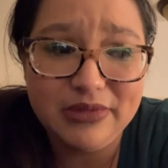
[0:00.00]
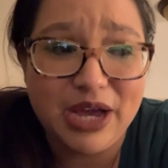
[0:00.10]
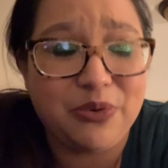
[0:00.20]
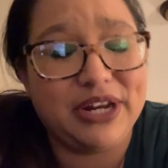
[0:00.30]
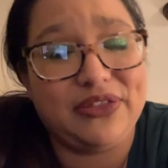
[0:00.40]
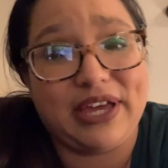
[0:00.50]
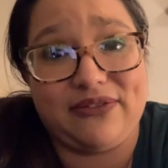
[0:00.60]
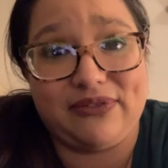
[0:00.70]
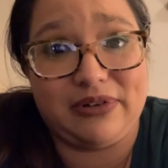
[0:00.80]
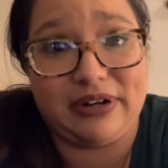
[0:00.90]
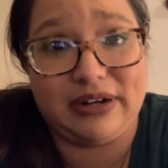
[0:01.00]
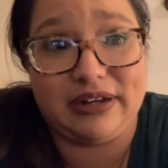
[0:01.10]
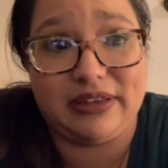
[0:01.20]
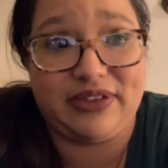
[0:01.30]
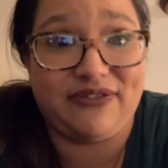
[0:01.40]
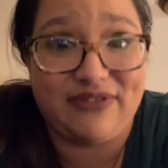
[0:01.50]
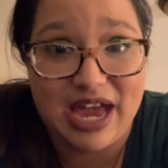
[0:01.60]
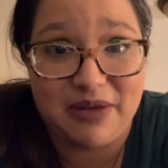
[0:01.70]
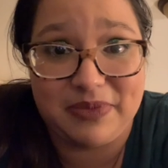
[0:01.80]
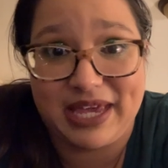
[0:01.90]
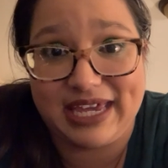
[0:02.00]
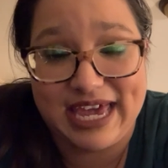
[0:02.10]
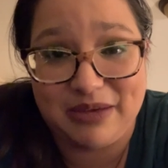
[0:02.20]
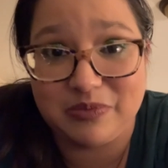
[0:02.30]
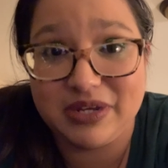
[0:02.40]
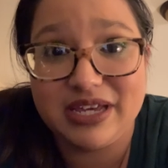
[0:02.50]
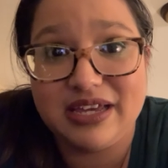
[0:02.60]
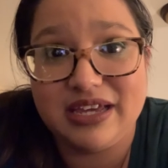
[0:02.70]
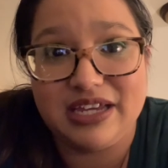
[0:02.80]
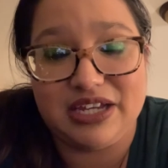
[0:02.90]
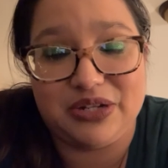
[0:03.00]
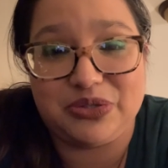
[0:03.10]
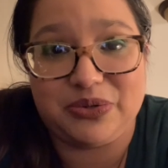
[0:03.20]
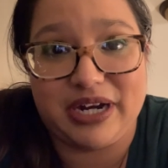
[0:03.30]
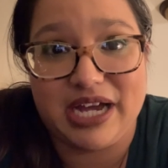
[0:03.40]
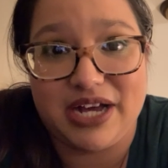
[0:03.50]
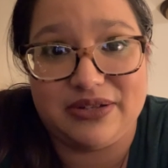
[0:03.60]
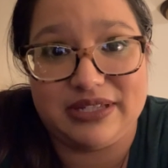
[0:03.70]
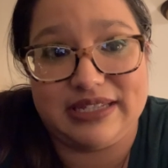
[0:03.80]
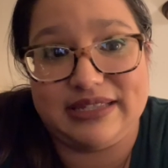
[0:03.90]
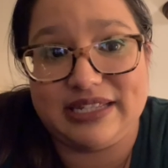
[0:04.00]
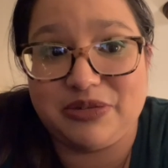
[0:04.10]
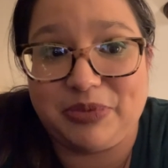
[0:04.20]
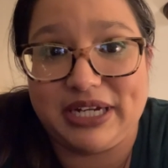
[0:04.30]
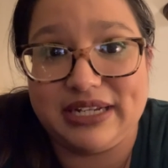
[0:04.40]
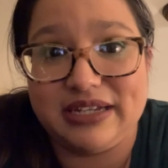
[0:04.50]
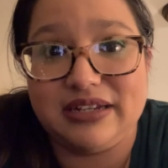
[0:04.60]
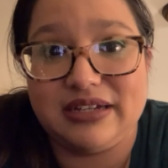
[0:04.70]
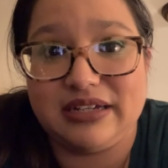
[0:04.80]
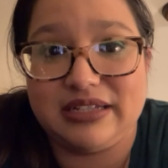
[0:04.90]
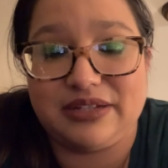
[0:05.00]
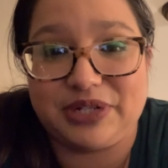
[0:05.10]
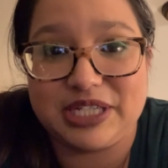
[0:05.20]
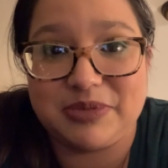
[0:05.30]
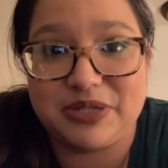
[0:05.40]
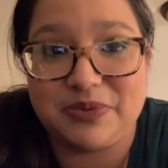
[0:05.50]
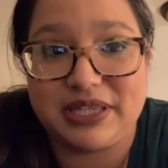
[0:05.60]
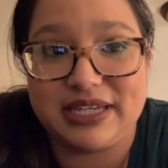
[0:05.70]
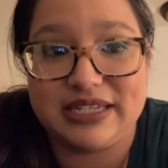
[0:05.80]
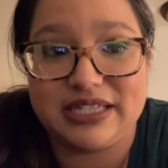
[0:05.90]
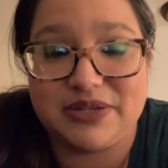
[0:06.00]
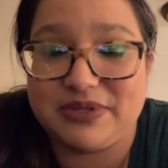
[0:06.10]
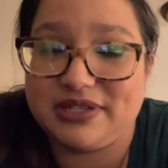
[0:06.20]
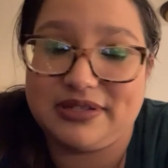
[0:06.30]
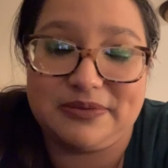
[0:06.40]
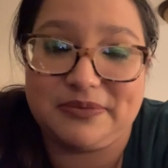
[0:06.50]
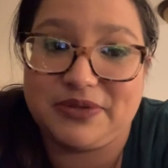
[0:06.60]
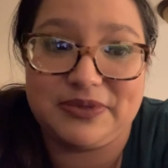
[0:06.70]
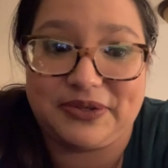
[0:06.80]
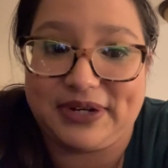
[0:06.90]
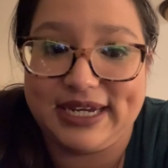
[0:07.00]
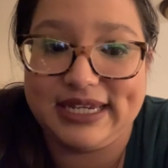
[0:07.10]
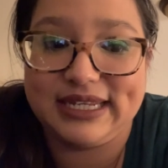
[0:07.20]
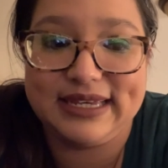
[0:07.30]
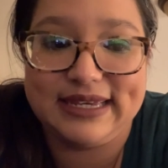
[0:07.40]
want to thank for the fam that came, you know, to our house and celebrated Christmas with us. It was great.